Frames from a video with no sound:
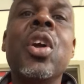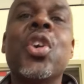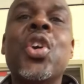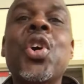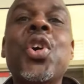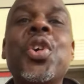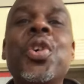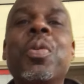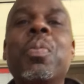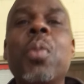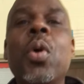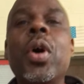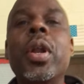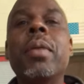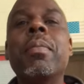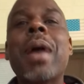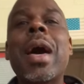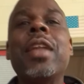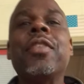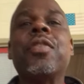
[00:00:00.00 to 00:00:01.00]
Good
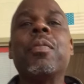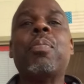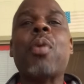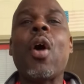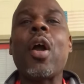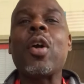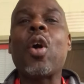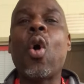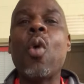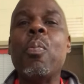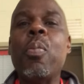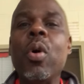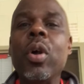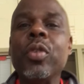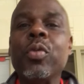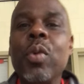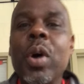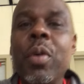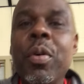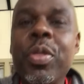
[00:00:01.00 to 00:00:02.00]
morning, Madison Park. Hope
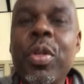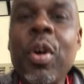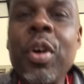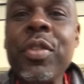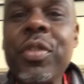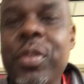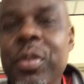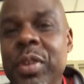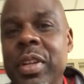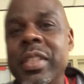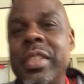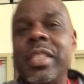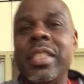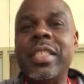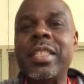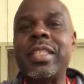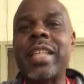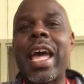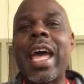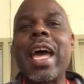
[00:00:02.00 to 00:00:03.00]
all's well with all students
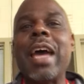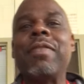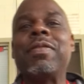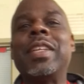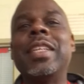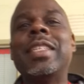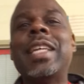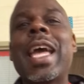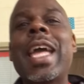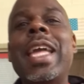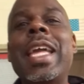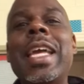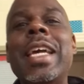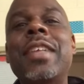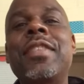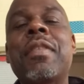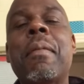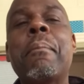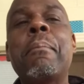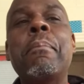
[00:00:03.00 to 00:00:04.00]
and staff. Today
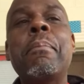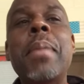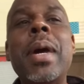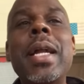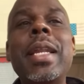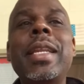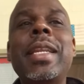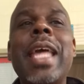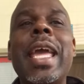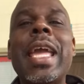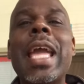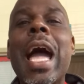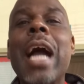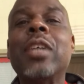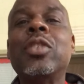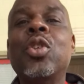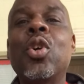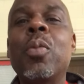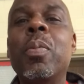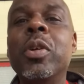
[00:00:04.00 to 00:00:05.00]
is Monday,
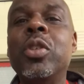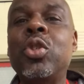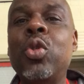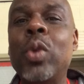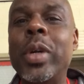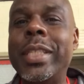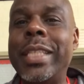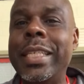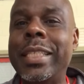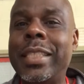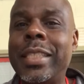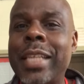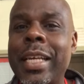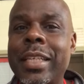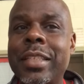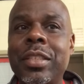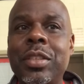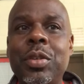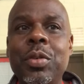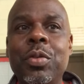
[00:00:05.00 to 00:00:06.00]
October
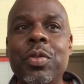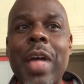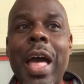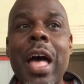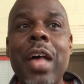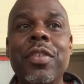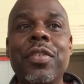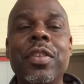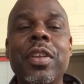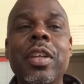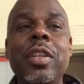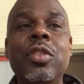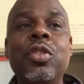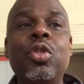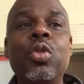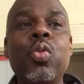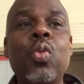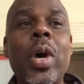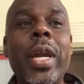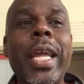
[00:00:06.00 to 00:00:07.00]
26,
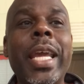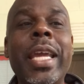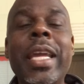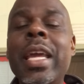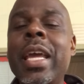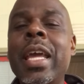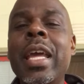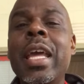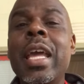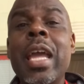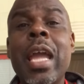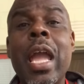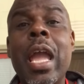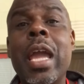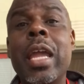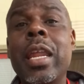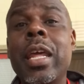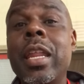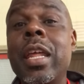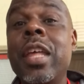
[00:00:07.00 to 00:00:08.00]
2020, and
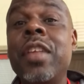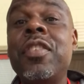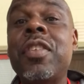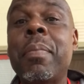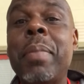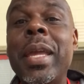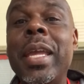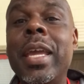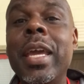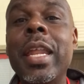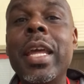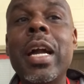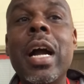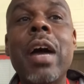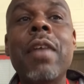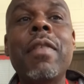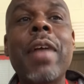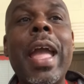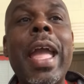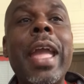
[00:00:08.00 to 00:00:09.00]
it is the beginning
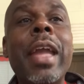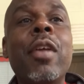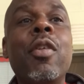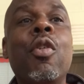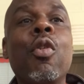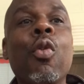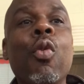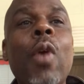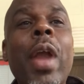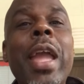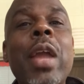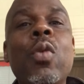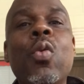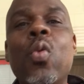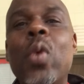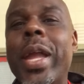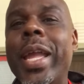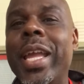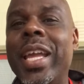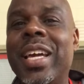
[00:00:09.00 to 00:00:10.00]
of a great
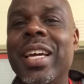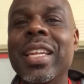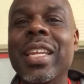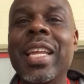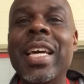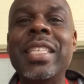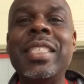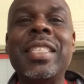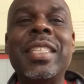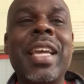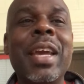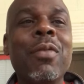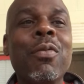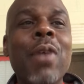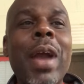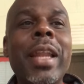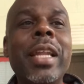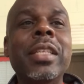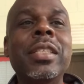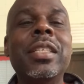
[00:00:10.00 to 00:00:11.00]
week. Let's
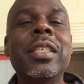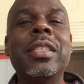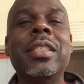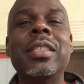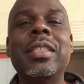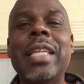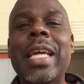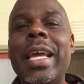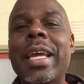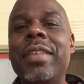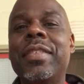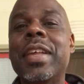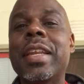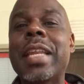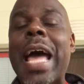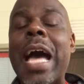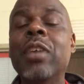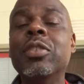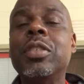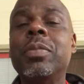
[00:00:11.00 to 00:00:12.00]
get right into today's
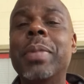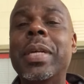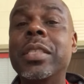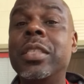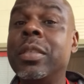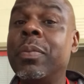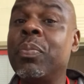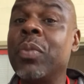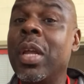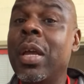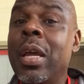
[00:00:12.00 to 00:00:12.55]
announcements.